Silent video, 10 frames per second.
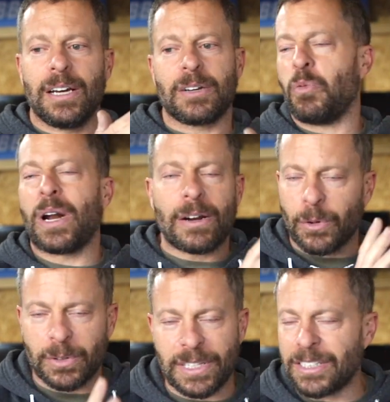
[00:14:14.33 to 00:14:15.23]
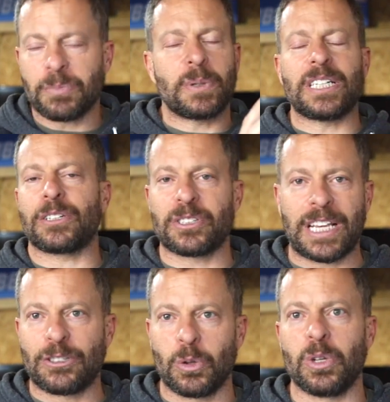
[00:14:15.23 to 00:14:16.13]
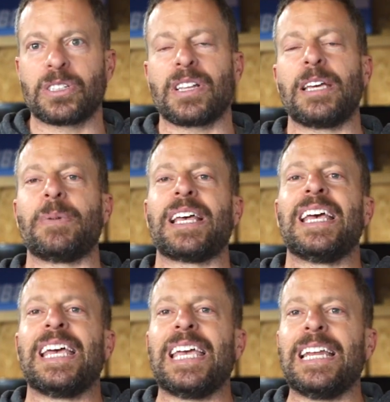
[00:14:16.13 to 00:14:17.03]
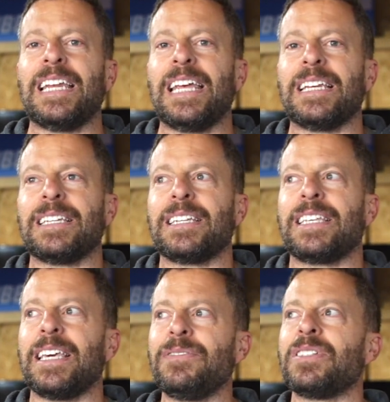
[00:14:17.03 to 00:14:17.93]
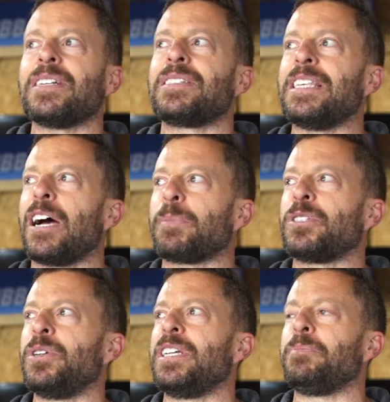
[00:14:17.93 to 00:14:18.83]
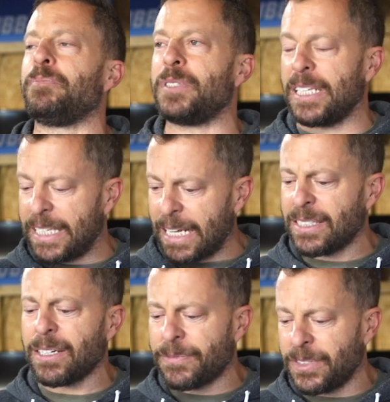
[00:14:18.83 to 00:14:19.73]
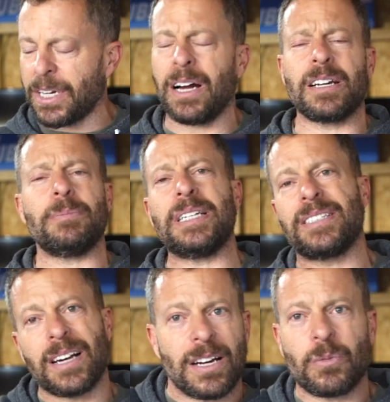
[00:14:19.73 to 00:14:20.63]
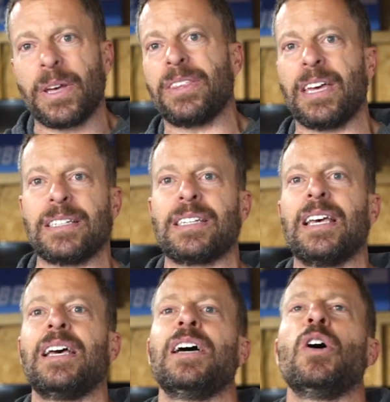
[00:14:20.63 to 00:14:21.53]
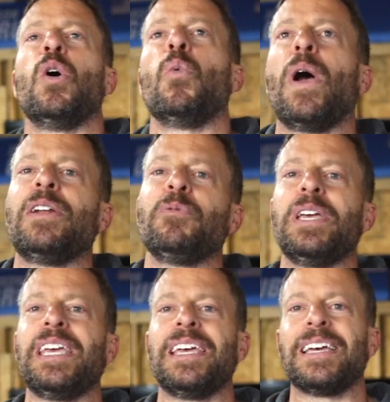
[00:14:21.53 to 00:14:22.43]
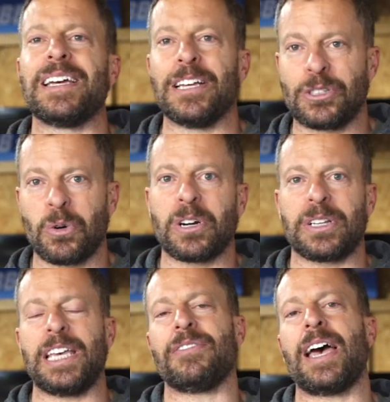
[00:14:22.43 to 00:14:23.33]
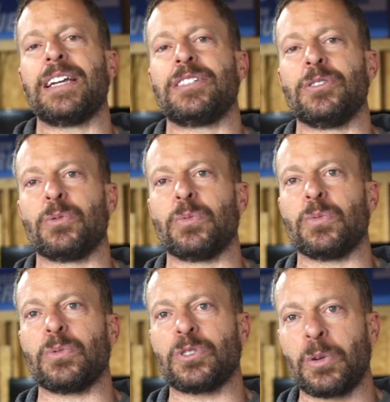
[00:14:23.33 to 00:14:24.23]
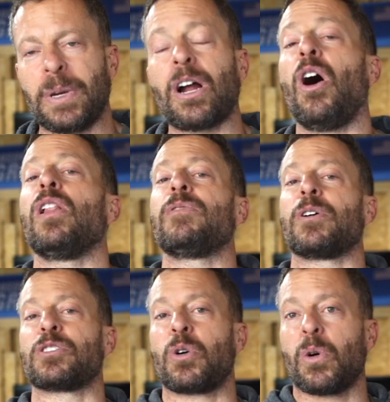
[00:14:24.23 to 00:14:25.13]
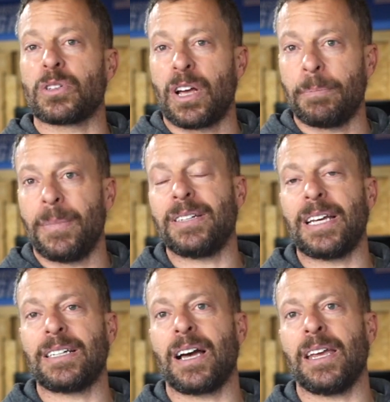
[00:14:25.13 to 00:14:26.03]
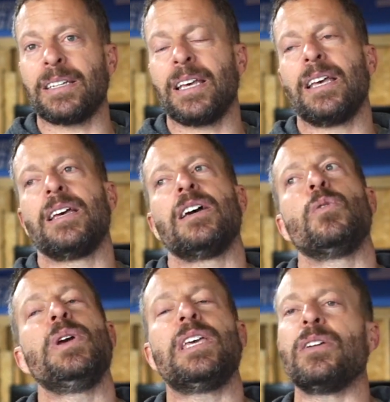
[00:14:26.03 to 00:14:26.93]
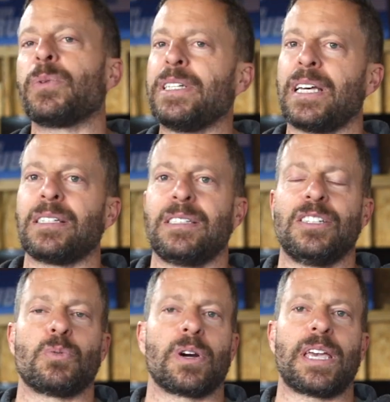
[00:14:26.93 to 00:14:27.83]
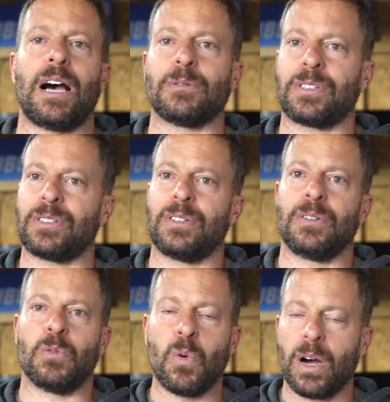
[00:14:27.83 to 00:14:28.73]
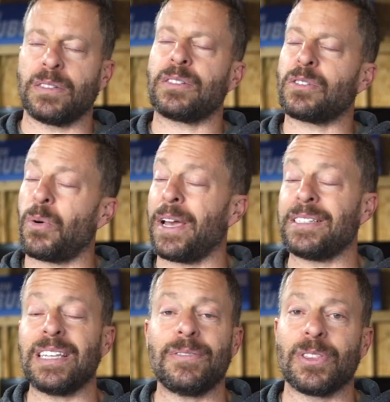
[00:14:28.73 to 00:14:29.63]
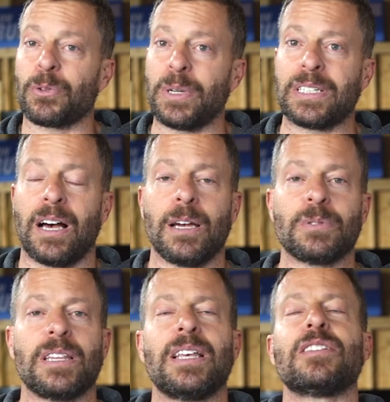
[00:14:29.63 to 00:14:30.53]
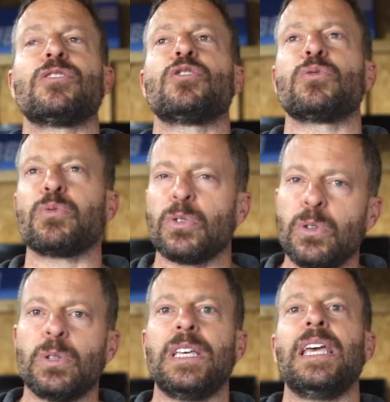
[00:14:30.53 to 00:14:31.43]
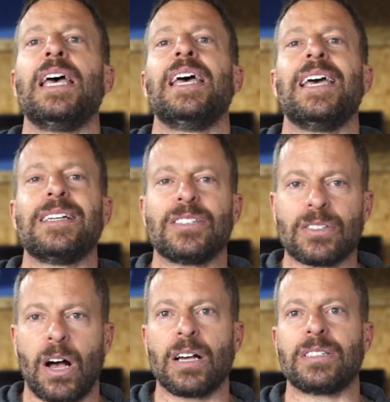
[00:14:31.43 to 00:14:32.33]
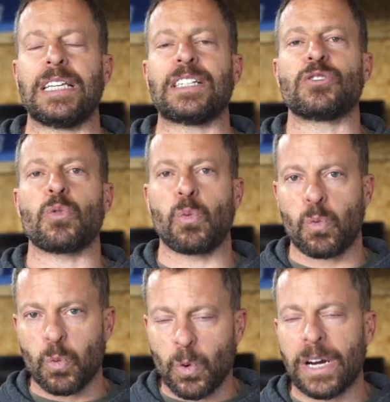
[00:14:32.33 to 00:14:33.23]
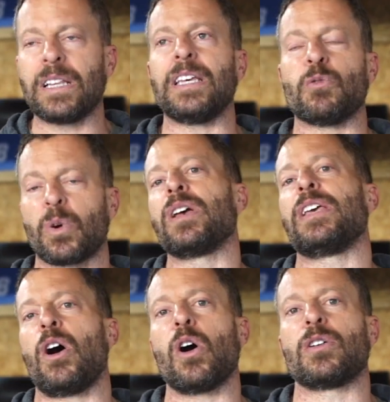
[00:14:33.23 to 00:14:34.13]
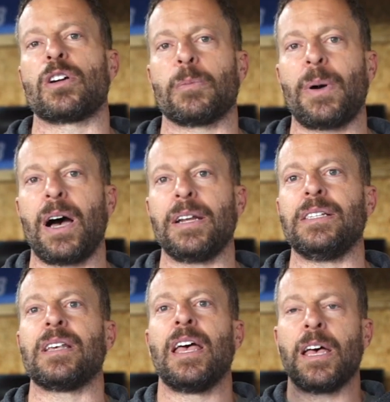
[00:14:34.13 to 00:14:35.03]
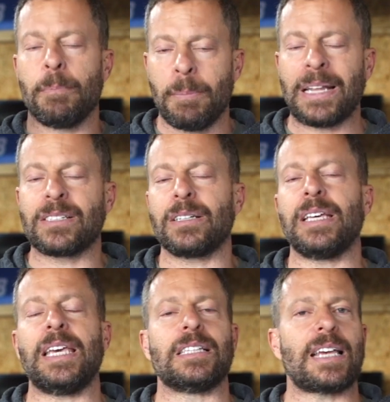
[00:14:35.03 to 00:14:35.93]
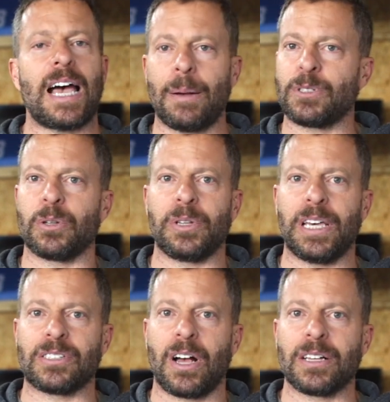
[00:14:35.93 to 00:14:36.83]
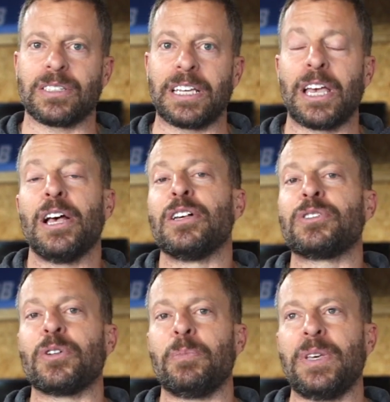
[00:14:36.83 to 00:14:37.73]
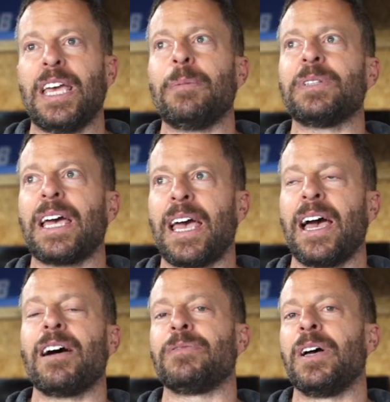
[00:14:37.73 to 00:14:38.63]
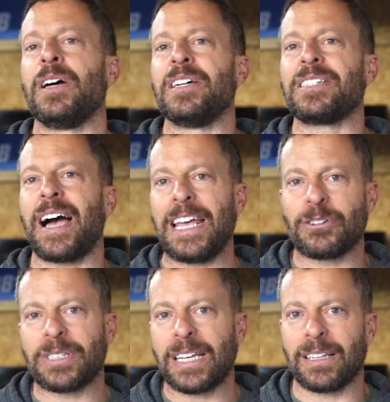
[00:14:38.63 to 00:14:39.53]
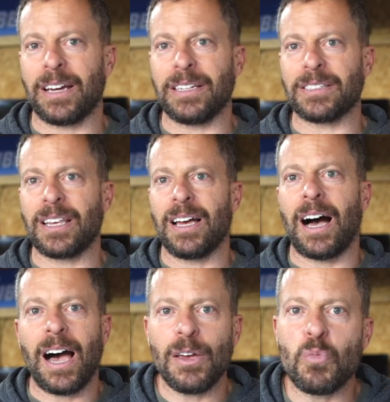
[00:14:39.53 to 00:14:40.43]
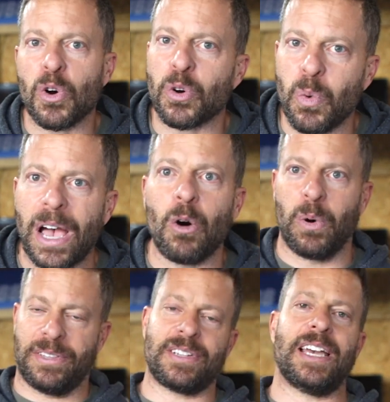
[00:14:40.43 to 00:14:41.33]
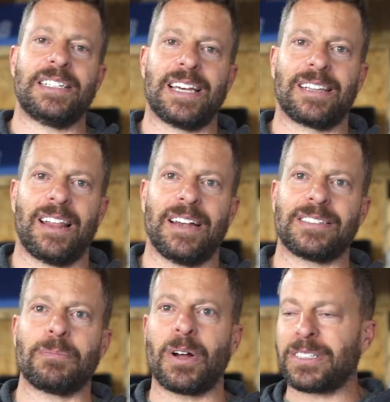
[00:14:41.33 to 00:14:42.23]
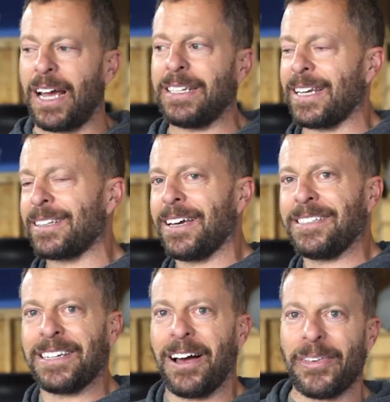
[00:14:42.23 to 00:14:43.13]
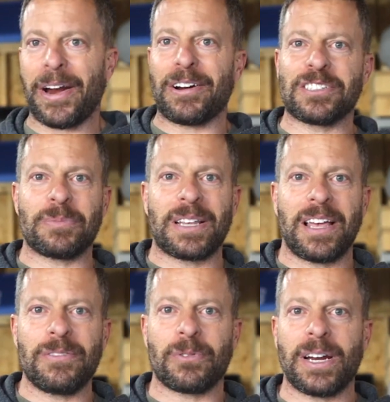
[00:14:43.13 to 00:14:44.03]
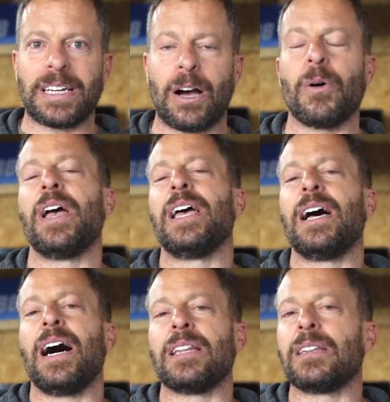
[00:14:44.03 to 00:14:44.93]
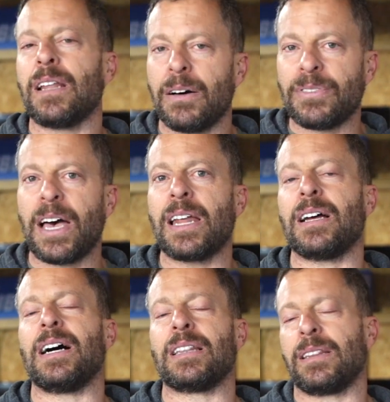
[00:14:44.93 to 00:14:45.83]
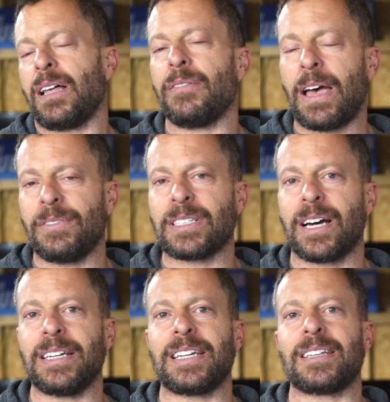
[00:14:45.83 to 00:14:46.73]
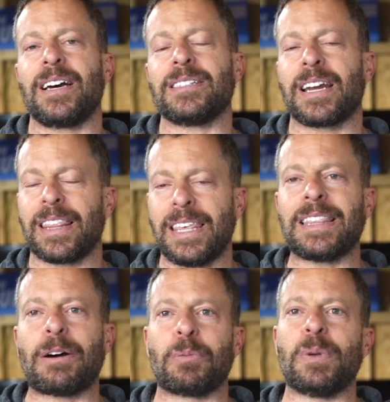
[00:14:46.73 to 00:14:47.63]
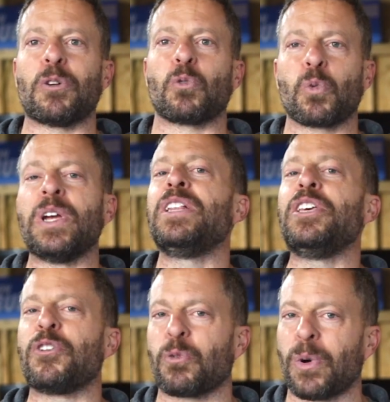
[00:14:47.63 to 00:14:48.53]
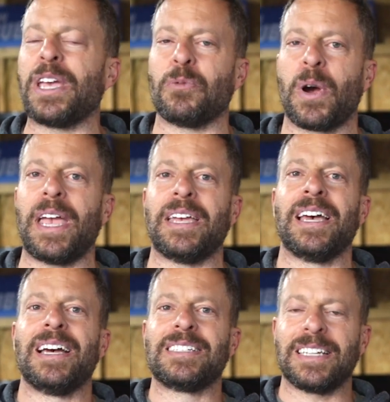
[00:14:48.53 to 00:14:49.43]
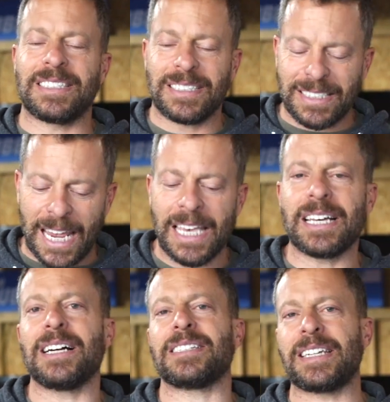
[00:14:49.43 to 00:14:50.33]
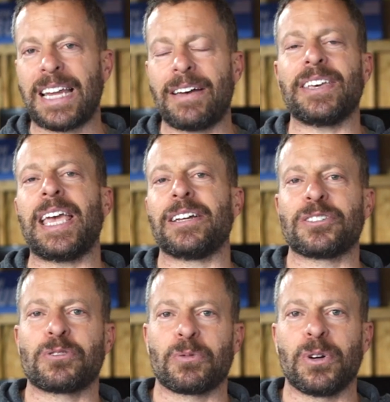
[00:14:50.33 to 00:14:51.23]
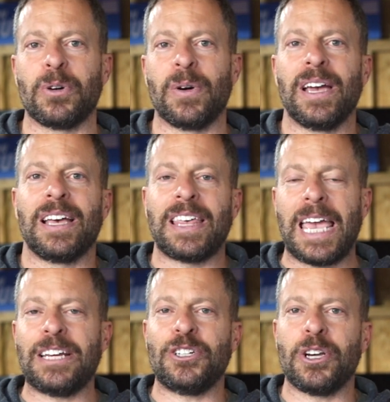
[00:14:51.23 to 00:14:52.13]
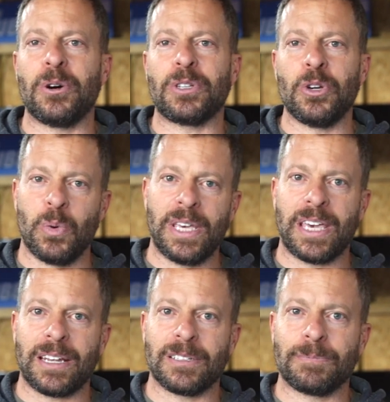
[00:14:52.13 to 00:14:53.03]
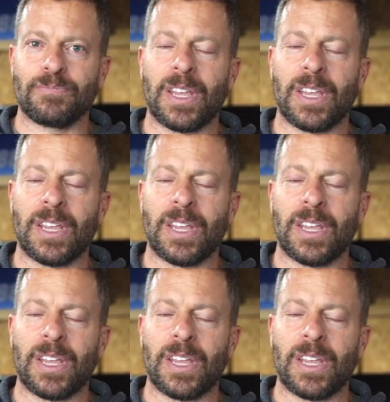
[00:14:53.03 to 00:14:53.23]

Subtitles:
whatever this particular schedule looks like, but it gives us the opportunity to get stuff done and be done with it. When we historically have had to submit all of our scores on Monday night, we could retest these workouts once, twice, even 3 times, and that's truly exhausting. It's really, really hard on our bodies. Mentally, it's absolutely exhausting. So to be able to have tighter deadlines, I work well with tight deadlines. I'm on tight deadlines in other areas of my life right now. I love that. I love having tight deadlines, and I think that would be a really great way to take us and navigate us through the AGOQ weekend.